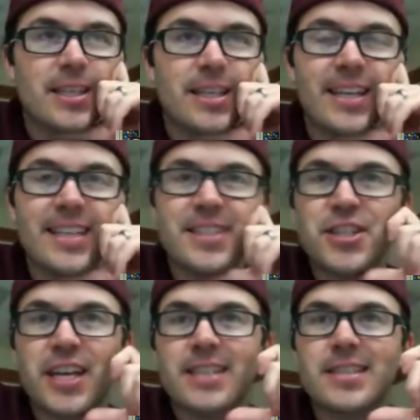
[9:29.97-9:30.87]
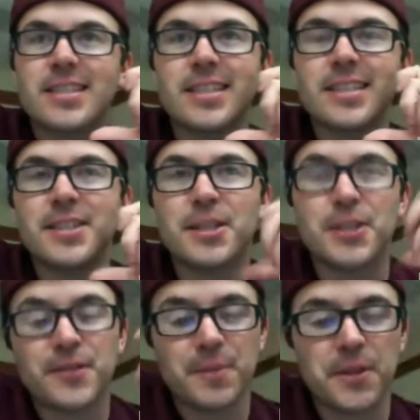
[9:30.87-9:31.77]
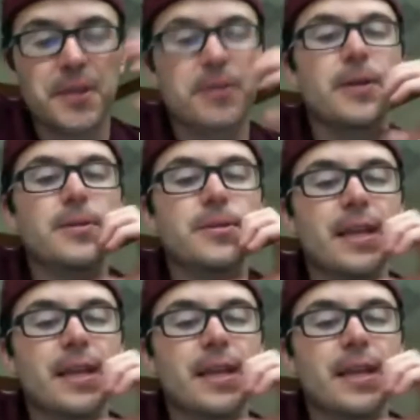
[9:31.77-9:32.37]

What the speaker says: and they get a chance to learn from their heroes.